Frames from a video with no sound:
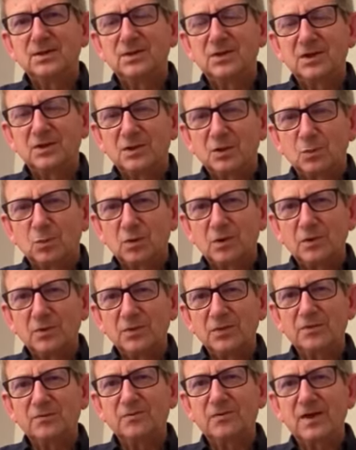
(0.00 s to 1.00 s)
They are the
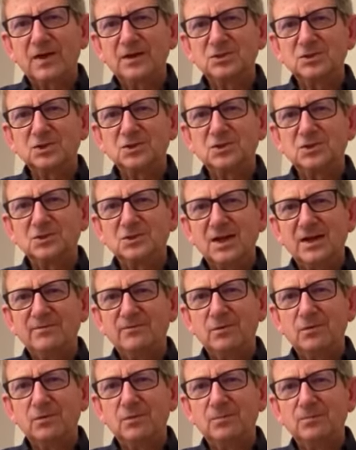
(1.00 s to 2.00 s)
world, the flesh, and the
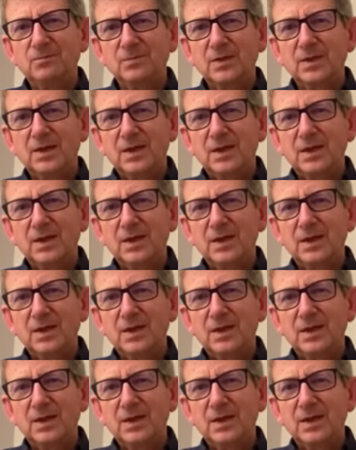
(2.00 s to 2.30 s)
devil.